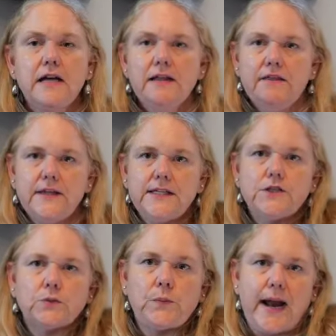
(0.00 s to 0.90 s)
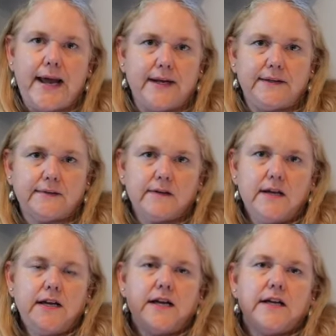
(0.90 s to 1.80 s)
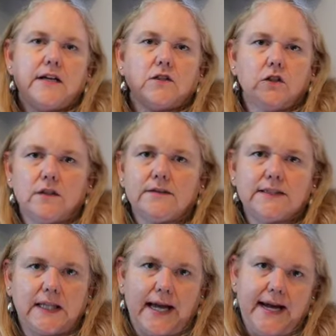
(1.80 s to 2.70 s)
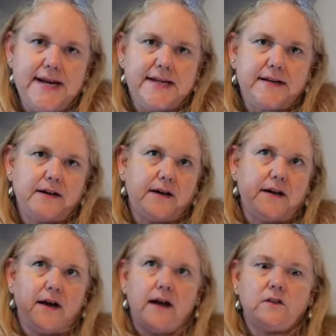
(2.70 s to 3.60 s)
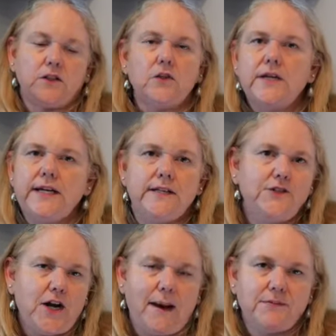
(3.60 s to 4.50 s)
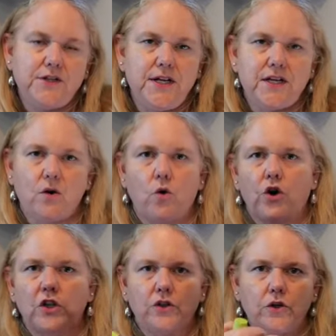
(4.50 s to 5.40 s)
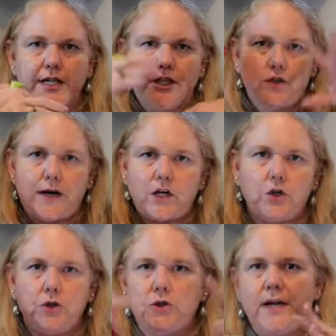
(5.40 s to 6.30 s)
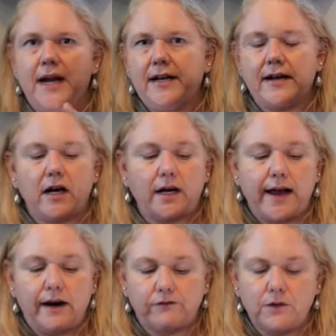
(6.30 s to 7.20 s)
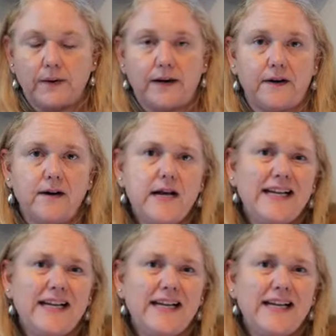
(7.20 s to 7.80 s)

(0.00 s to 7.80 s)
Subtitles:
This red looks like a little kid's chapstick or a little kid drank Kool-Aid and got it everywhere.